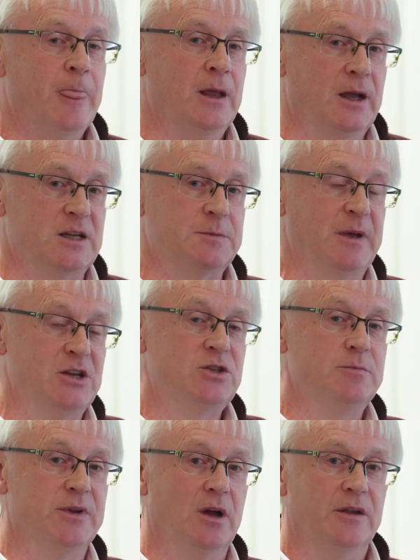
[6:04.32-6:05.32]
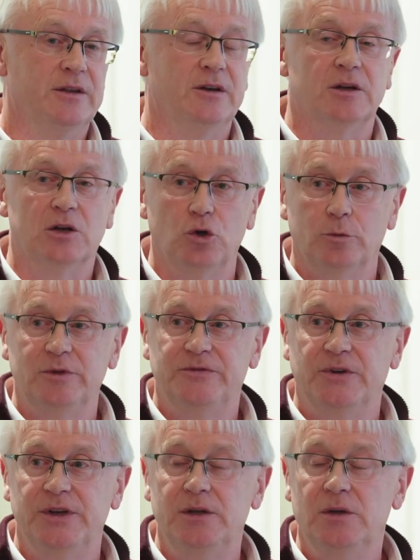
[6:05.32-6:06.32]
Expansion beyond that on a global
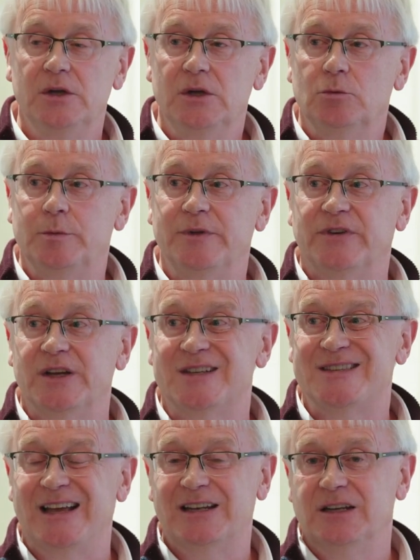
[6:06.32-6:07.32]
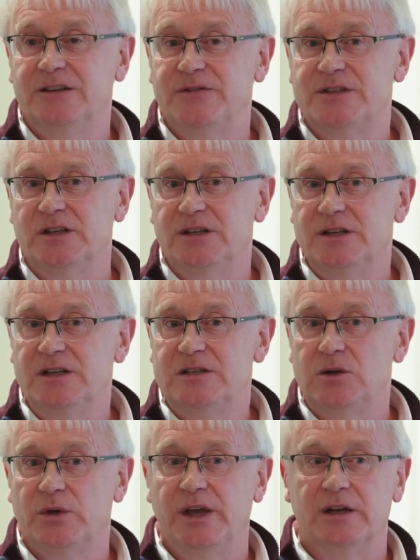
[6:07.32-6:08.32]
footing will be via satellite facilities
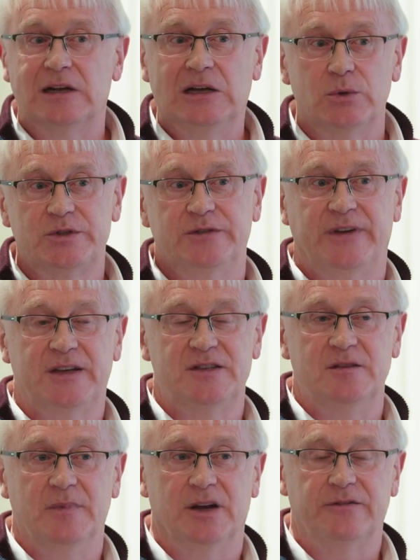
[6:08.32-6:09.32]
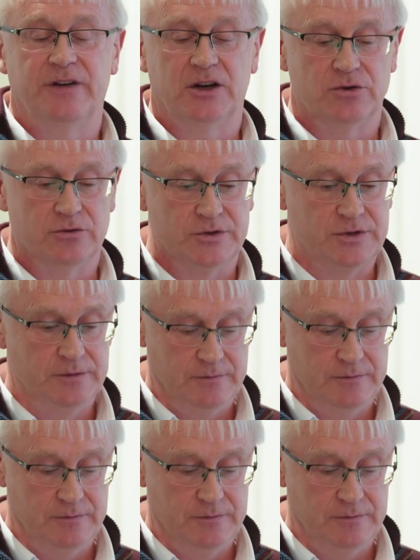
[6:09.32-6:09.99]
located close to vaccine manufacturers.